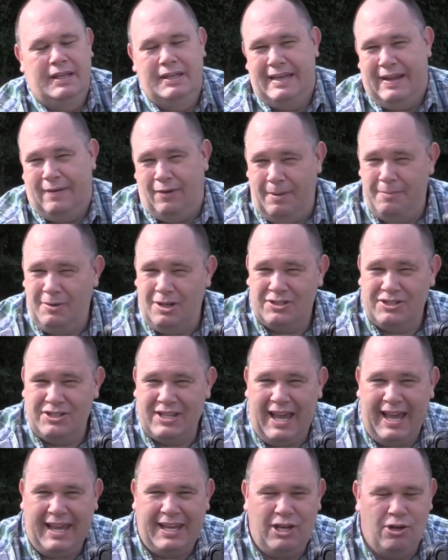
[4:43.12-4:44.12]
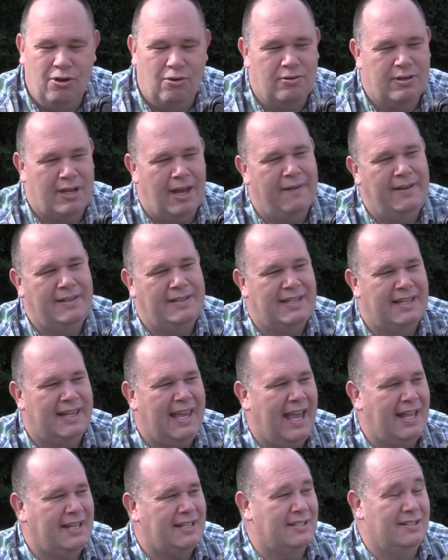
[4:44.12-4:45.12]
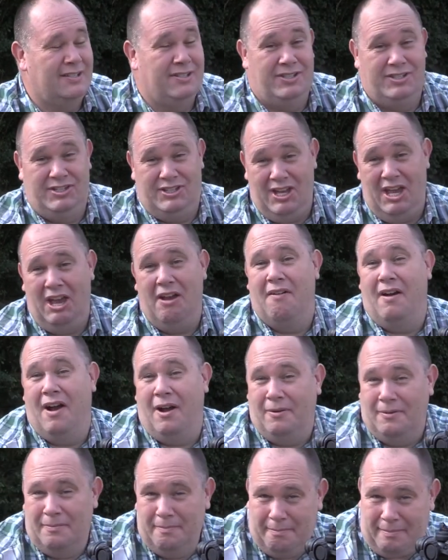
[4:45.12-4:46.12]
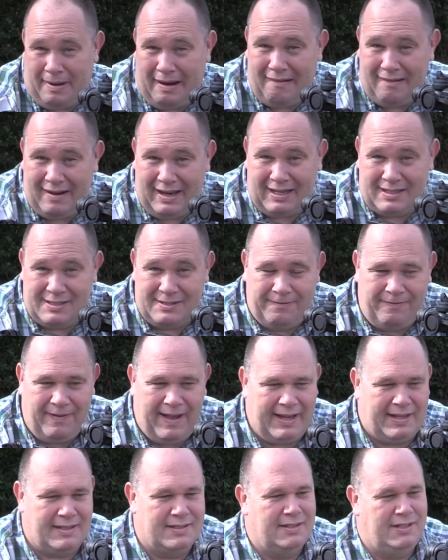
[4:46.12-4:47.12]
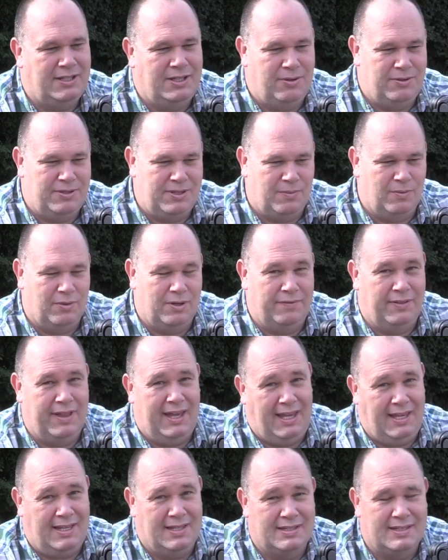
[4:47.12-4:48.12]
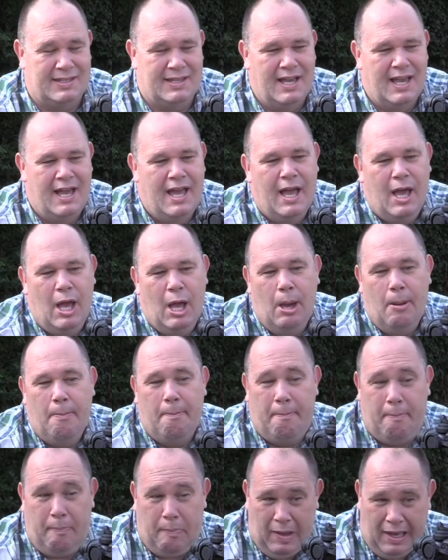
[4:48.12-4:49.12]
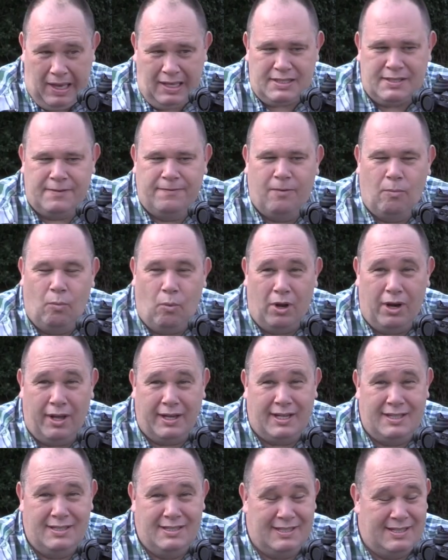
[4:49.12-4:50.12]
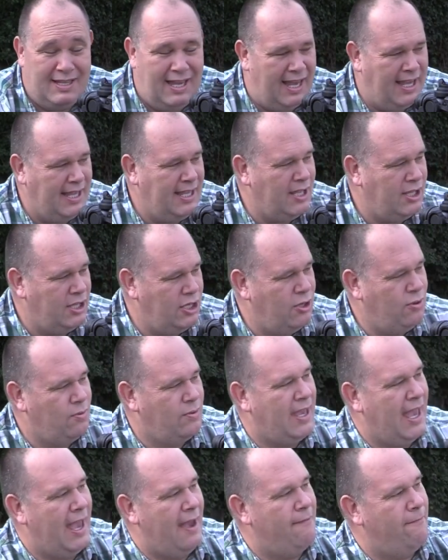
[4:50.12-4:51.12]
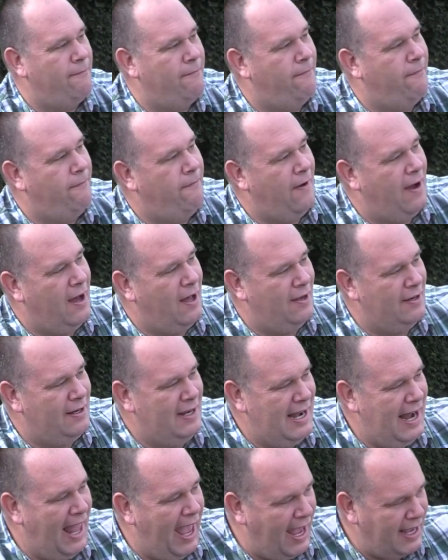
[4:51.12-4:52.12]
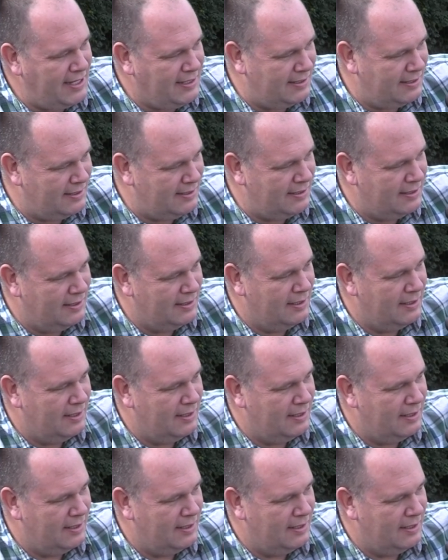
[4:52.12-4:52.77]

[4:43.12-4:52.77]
Now, I'm not saying you're going to get zero parallax effect using one of these, but from what I can see, you get far less